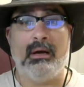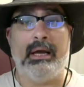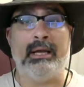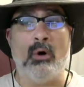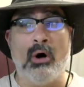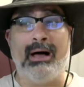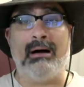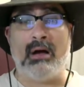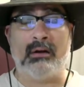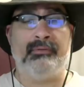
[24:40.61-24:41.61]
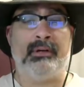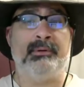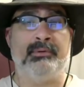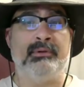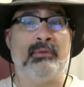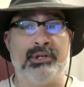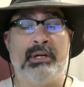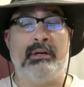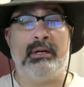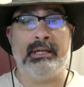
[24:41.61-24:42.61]
an all-out conflict between Russia and
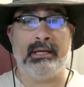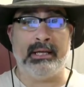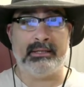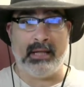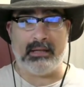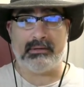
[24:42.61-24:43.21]
the United States.